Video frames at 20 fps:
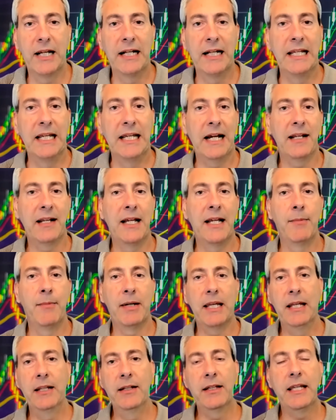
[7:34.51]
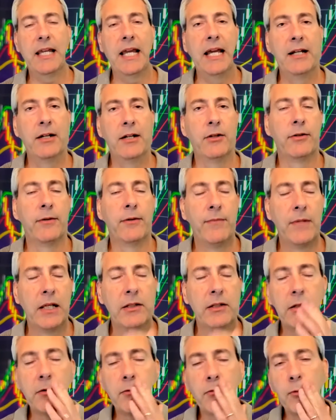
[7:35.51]
any economic indicators,
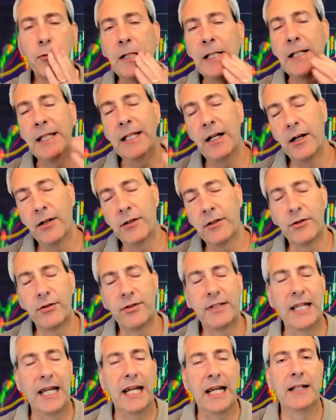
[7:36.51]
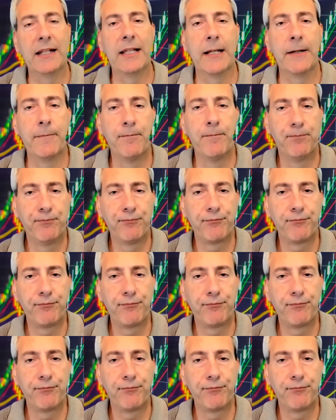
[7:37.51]
just really understanding